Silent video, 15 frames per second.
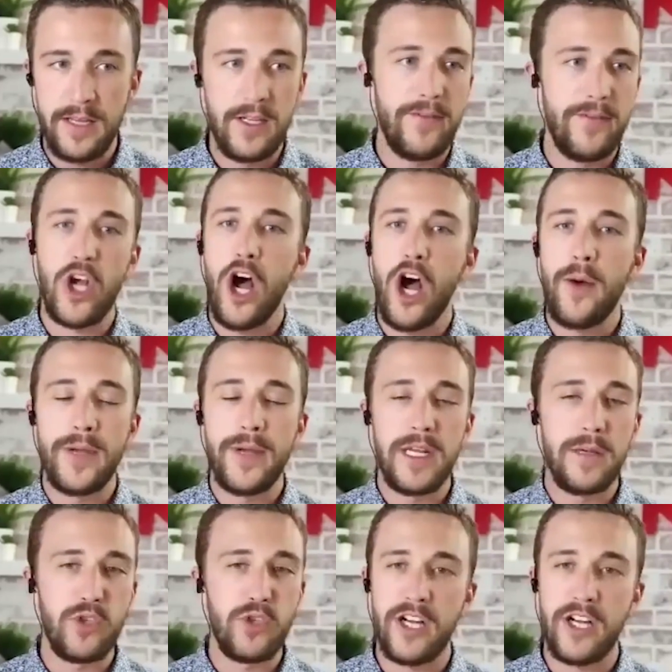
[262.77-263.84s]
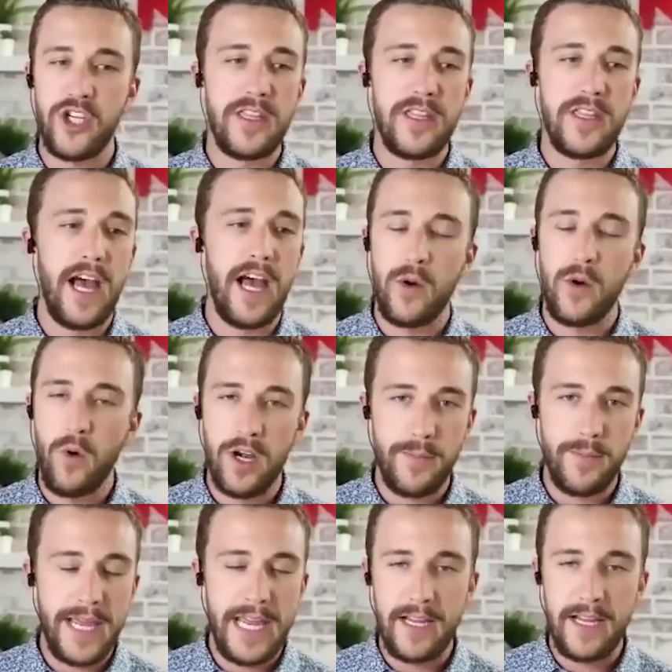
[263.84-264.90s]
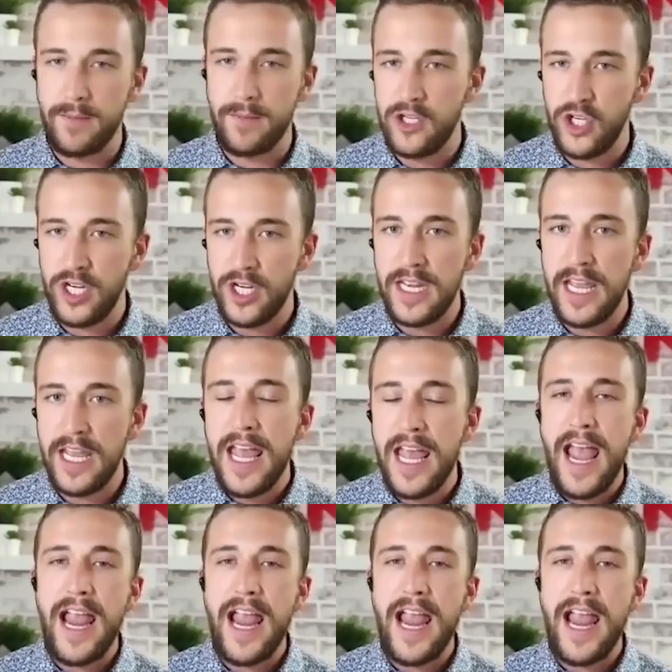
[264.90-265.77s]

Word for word: You have the common objection that I don't want to pay a commission,